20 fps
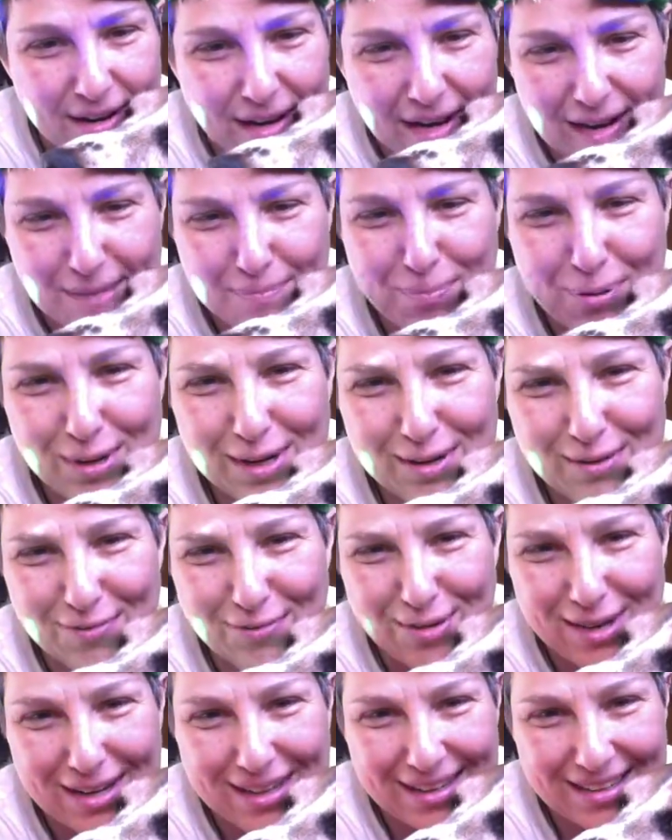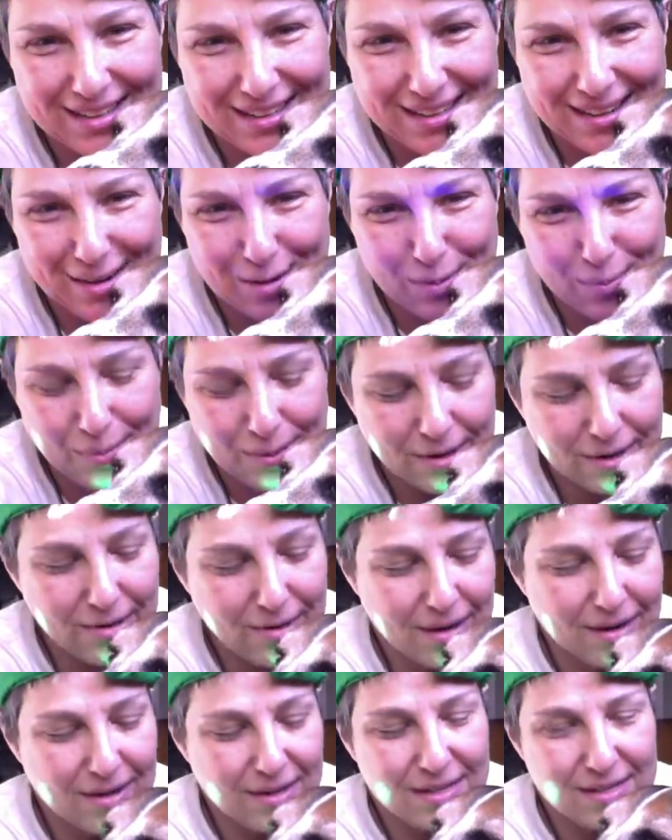I put a freaking GoPro
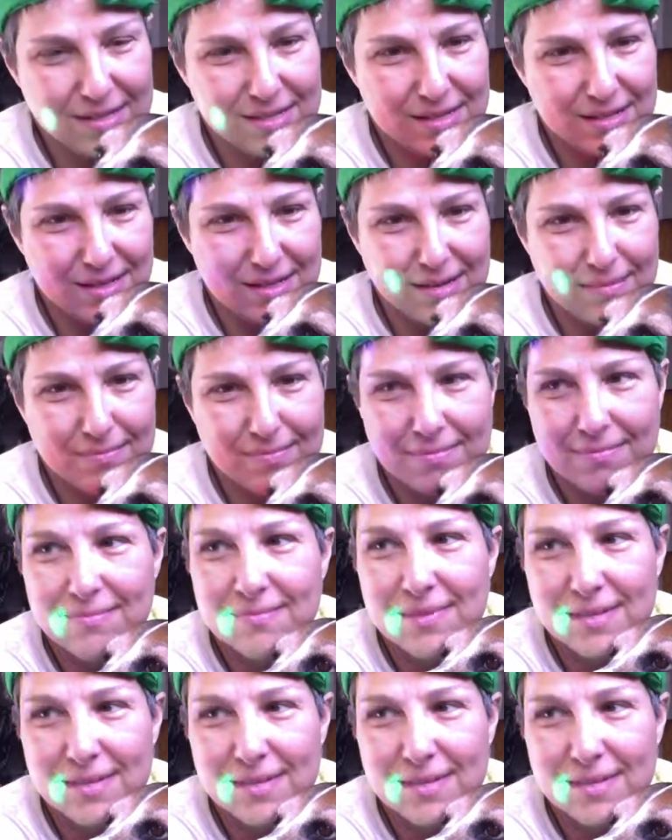harness on him.